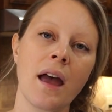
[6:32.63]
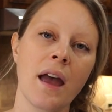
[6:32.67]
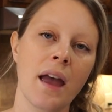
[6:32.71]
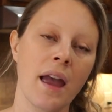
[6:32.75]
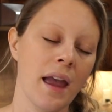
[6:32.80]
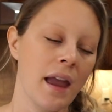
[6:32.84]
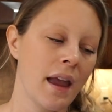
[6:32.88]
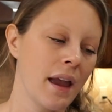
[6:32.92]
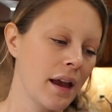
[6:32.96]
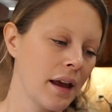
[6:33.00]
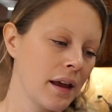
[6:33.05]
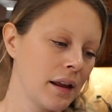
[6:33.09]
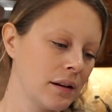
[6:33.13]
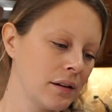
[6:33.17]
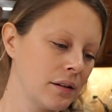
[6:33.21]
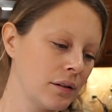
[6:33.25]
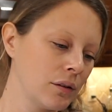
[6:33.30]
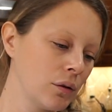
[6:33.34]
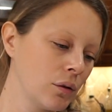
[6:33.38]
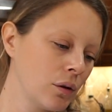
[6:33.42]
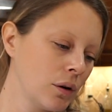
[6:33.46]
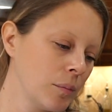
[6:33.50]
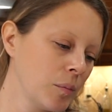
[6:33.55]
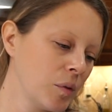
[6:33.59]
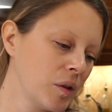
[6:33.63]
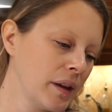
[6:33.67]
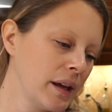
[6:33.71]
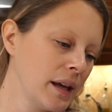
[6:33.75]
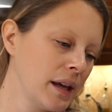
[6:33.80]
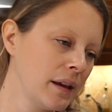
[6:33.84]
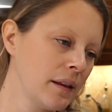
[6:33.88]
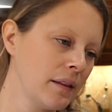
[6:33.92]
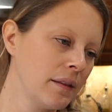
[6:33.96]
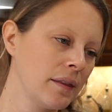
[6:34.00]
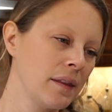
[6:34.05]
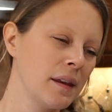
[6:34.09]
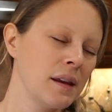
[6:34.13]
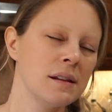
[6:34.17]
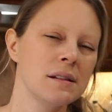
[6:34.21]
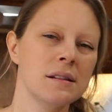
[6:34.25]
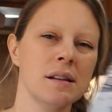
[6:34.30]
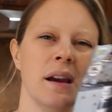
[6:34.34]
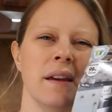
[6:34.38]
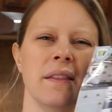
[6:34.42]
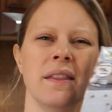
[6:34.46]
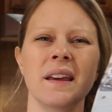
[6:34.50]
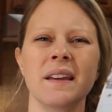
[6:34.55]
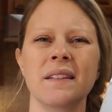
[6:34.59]
And normally these,
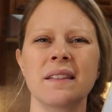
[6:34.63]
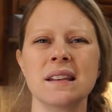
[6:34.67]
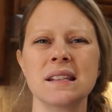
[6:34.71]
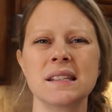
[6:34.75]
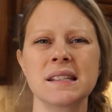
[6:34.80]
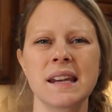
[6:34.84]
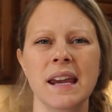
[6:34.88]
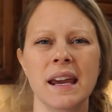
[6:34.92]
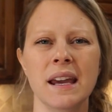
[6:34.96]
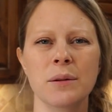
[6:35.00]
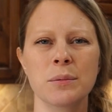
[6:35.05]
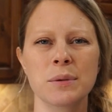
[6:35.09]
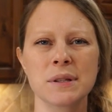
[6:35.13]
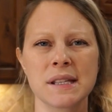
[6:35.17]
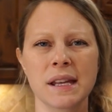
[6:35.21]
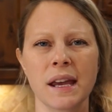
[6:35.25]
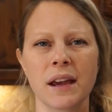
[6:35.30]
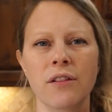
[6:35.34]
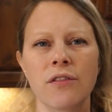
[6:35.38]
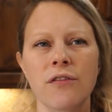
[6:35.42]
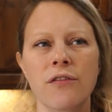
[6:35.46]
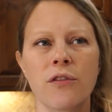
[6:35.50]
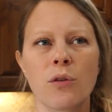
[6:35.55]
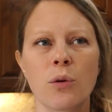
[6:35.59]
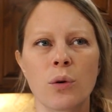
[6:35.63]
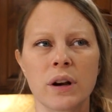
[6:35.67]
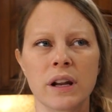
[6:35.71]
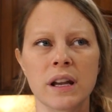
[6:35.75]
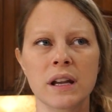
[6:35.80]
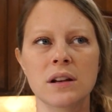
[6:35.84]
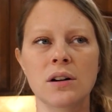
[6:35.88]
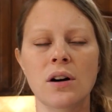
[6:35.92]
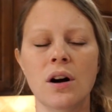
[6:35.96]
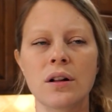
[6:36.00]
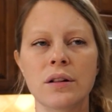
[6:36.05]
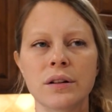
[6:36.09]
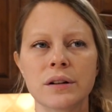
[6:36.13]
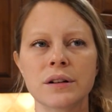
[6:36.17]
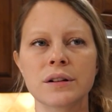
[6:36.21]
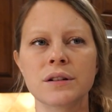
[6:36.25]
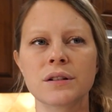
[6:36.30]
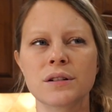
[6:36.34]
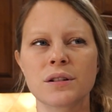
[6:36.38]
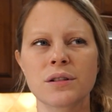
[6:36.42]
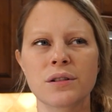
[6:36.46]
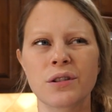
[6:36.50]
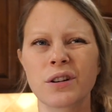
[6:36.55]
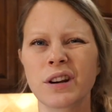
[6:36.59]
I think this kit was like $40,
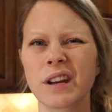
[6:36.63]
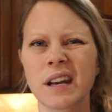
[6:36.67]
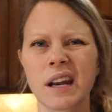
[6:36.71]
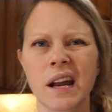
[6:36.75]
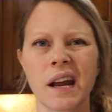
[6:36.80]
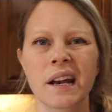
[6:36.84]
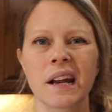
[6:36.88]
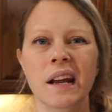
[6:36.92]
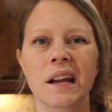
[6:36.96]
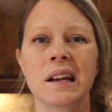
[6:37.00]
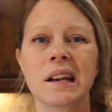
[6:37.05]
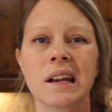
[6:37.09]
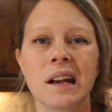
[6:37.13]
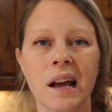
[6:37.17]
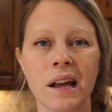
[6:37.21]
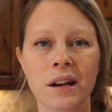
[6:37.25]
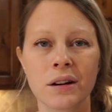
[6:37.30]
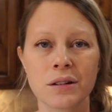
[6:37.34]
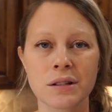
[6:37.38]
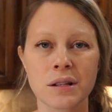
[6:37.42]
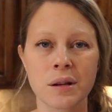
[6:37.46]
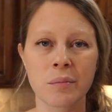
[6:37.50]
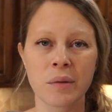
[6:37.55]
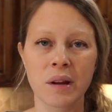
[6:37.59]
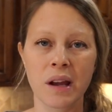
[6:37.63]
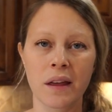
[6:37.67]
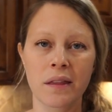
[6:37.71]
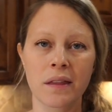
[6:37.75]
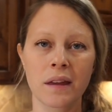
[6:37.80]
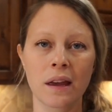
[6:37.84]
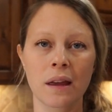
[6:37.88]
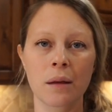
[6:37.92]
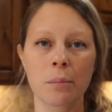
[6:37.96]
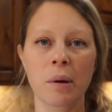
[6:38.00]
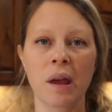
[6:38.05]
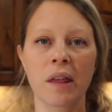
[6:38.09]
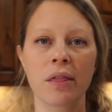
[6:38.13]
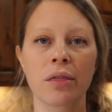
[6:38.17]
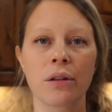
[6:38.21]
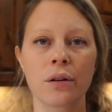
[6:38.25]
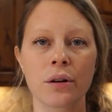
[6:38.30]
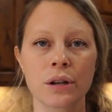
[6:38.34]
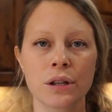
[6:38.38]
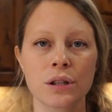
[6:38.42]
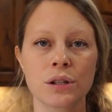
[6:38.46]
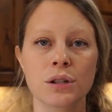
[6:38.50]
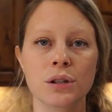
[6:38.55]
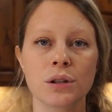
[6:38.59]
$39.99 or something. I think I paid
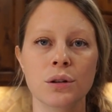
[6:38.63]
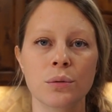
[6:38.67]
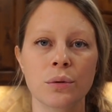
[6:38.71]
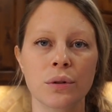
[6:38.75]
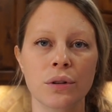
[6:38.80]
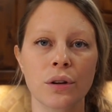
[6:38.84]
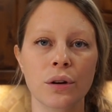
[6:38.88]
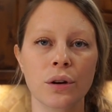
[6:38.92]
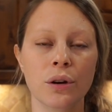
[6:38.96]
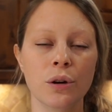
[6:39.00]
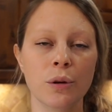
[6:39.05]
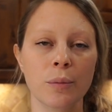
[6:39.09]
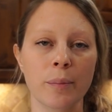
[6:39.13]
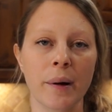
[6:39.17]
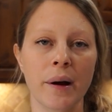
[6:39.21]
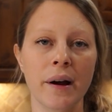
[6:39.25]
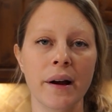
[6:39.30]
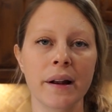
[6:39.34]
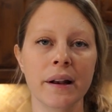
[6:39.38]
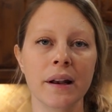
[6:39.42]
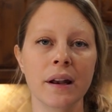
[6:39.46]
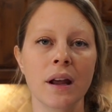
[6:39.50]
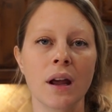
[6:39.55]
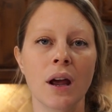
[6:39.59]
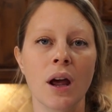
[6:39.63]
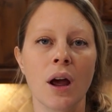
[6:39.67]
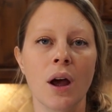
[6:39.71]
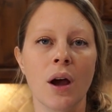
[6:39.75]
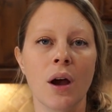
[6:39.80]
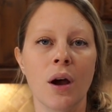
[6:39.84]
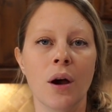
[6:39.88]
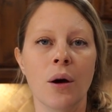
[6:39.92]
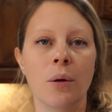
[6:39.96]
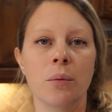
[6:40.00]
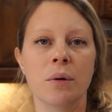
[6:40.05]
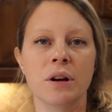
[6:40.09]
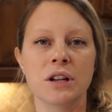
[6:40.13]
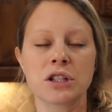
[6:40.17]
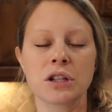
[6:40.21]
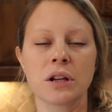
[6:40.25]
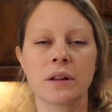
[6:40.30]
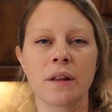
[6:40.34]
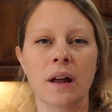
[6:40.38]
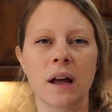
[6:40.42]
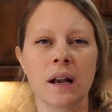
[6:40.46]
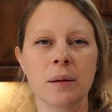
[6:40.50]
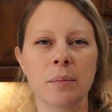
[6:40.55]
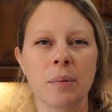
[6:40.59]
$32 with the coupon, which a
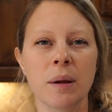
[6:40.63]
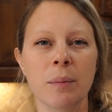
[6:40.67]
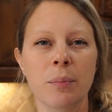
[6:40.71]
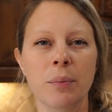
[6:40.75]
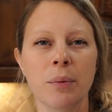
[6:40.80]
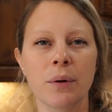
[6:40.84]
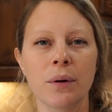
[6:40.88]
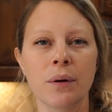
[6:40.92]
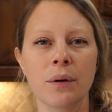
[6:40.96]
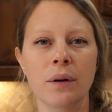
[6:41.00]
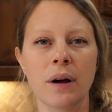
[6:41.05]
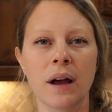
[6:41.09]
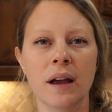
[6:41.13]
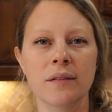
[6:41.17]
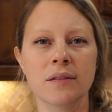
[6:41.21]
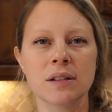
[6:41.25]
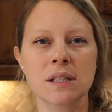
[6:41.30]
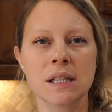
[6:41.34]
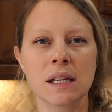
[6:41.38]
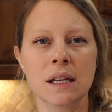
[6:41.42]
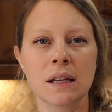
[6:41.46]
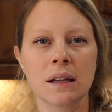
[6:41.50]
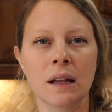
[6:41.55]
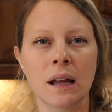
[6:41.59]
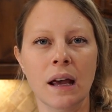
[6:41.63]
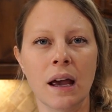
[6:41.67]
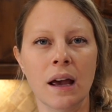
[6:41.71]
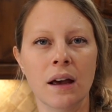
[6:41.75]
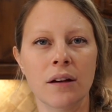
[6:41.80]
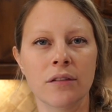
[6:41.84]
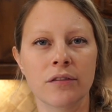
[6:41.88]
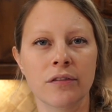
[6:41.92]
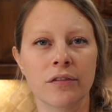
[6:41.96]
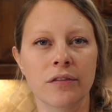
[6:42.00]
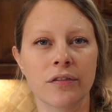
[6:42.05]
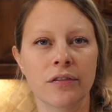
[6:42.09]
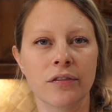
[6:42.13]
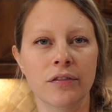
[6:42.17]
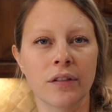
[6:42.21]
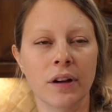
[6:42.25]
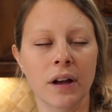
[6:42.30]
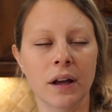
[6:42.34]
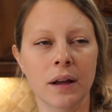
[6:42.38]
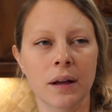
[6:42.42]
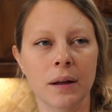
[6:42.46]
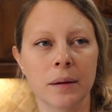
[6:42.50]
lot of people I've seen have,